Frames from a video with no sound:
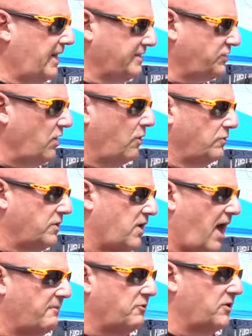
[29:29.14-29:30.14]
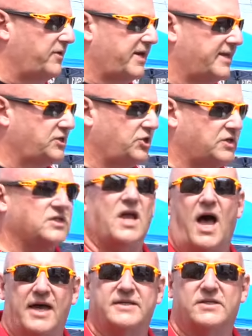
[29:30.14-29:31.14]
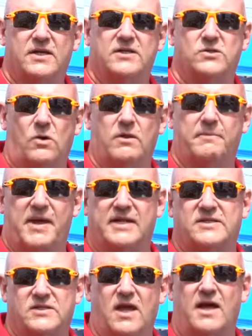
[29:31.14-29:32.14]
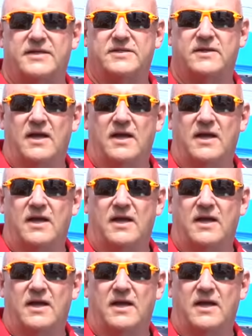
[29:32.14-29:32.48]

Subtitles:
So you're not really. It's just size. It's all about size.